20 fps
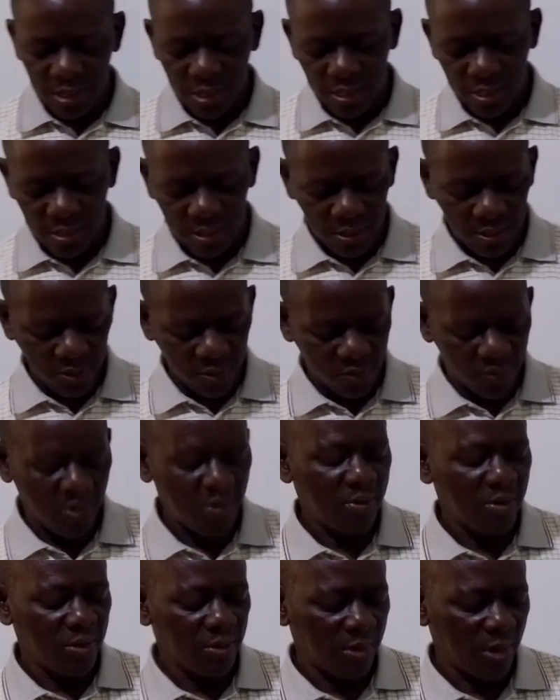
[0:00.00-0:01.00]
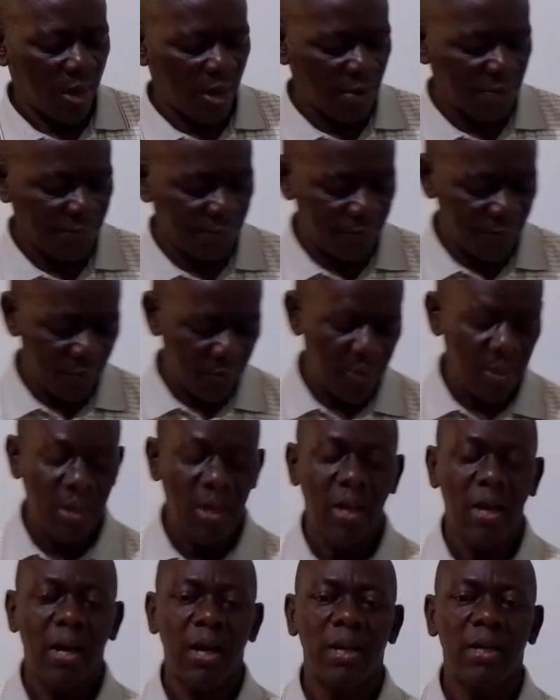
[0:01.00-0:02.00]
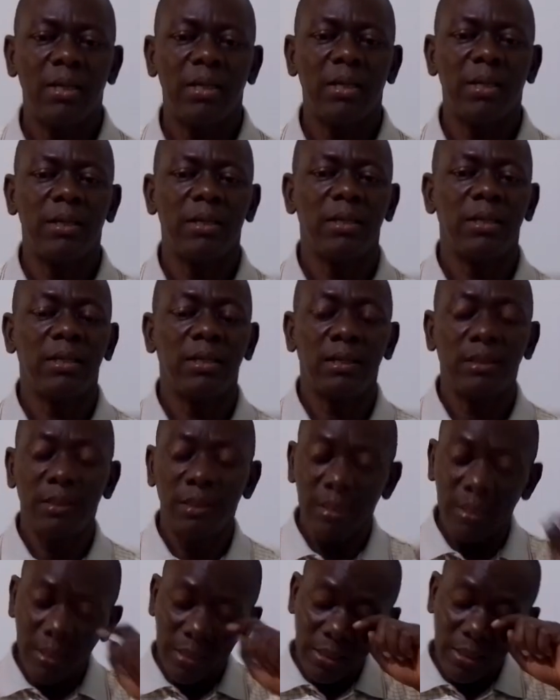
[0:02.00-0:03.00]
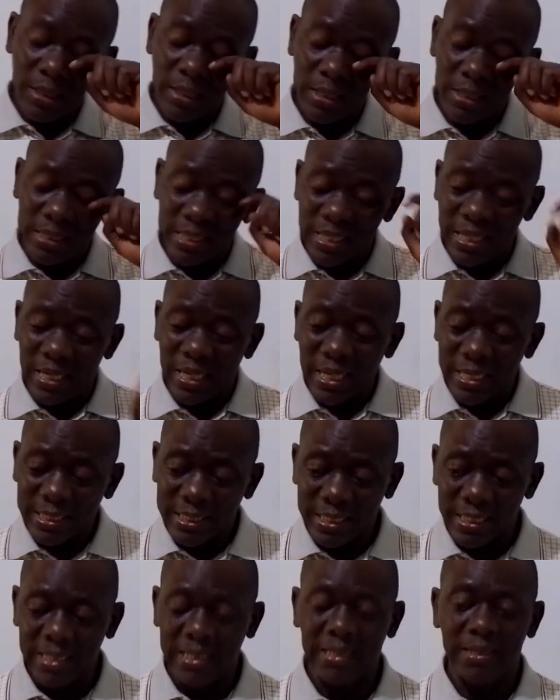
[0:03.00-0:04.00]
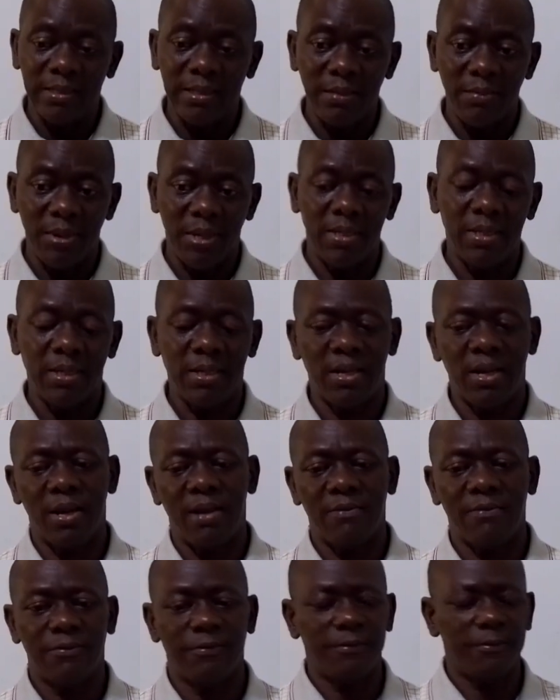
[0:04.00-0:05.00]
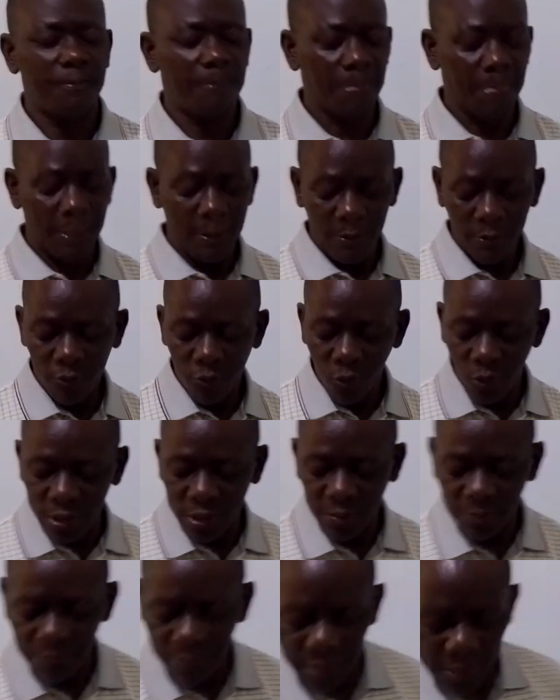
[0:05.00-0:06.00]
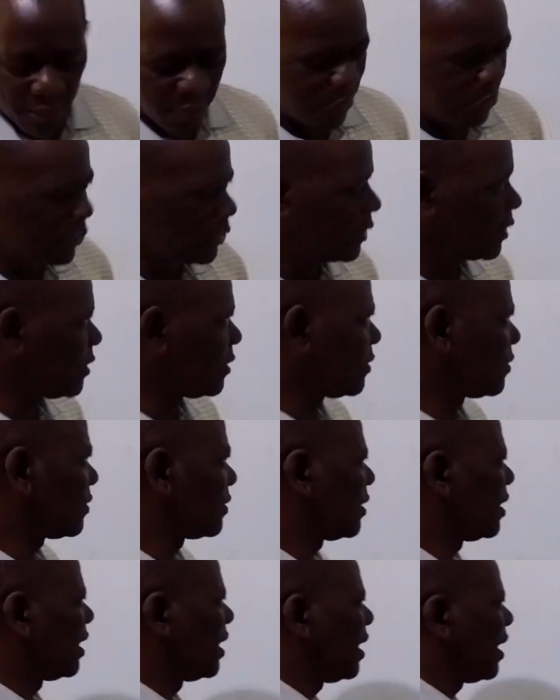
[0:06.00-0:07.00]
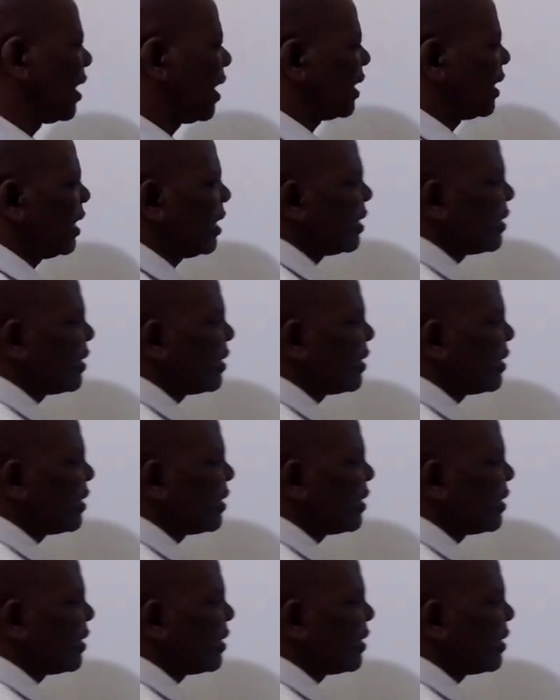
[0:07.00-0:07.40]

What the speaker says: then you're going to have a elastic demand curve. Not many uses. An